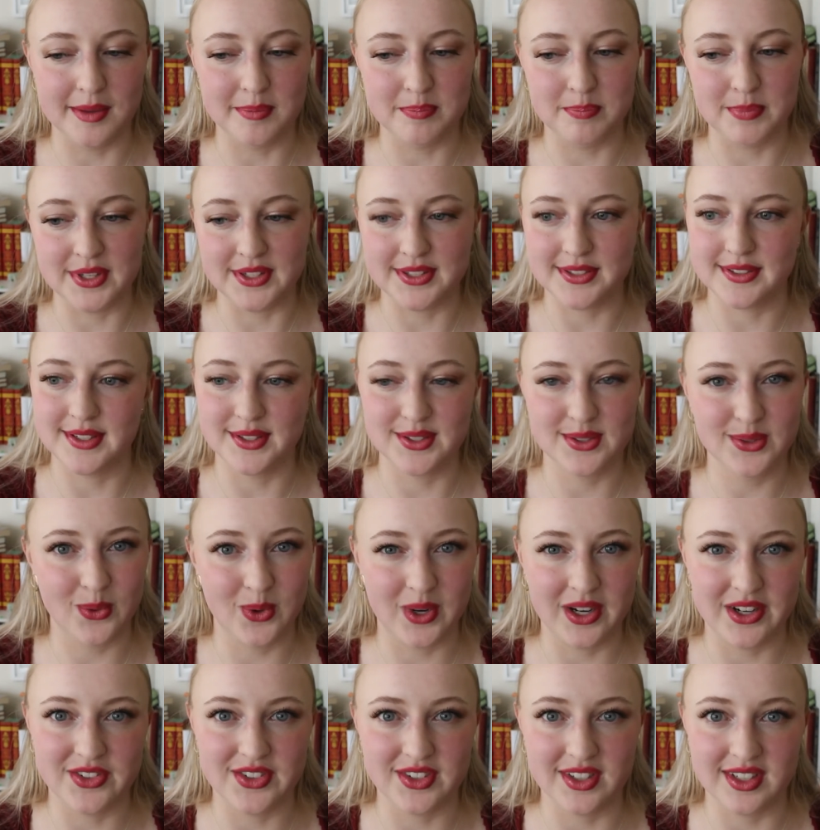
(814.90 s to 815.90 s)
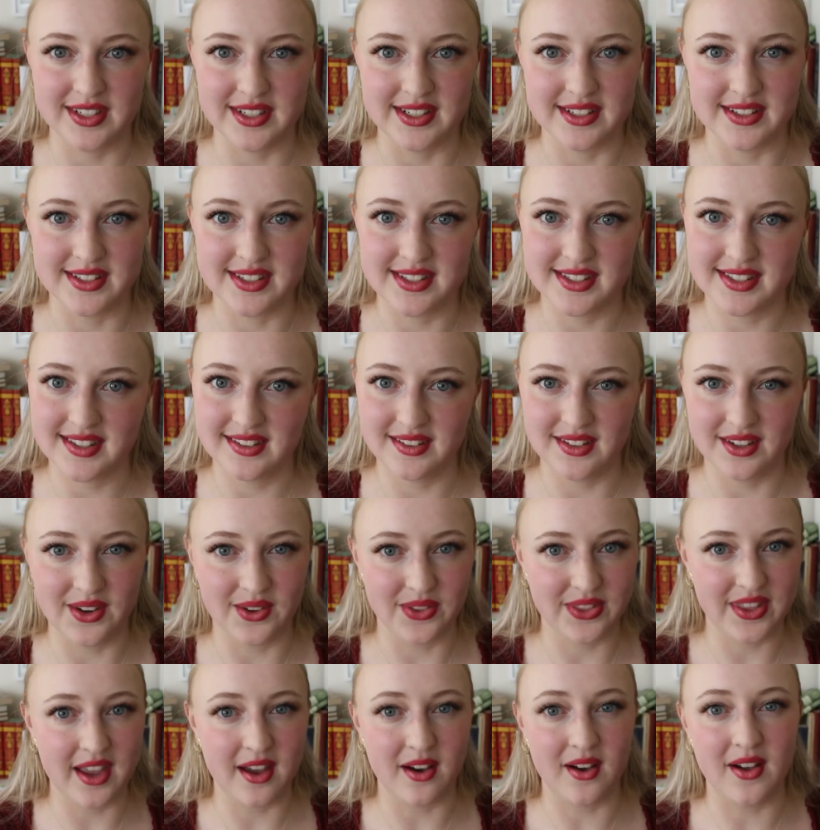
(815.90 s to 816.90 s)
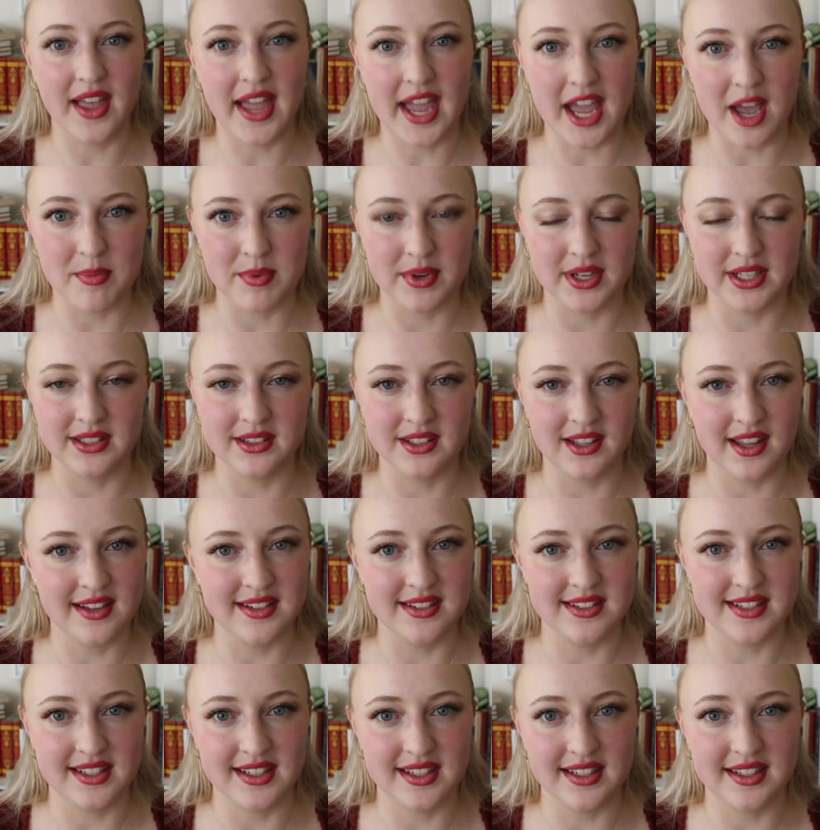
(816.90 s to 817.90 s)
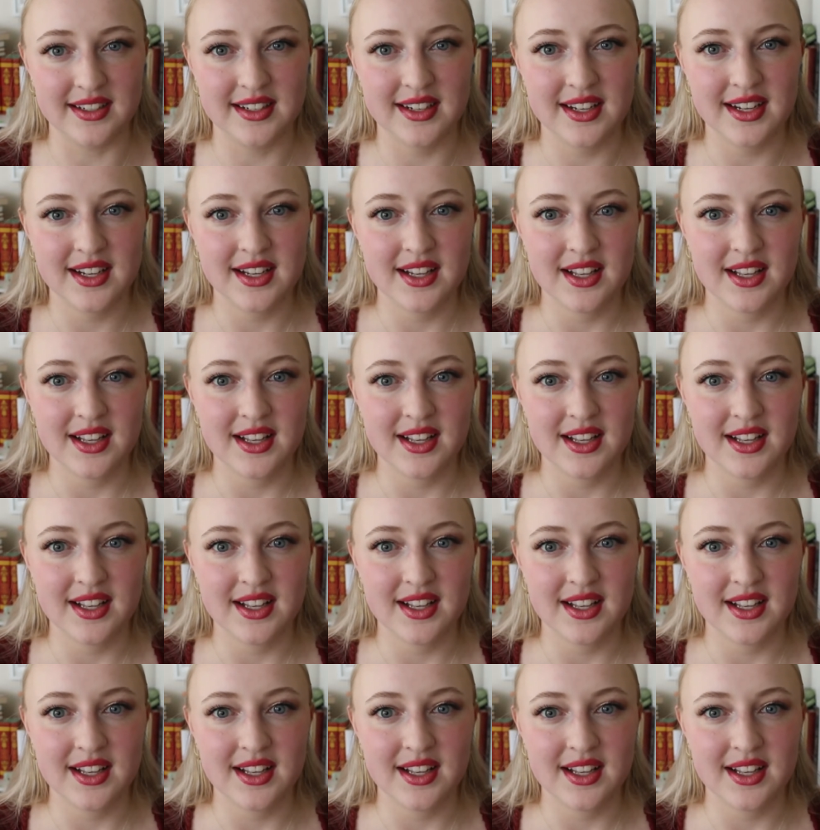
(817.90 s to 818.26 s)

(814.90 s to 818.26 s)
business origins, you know, they all happen in London.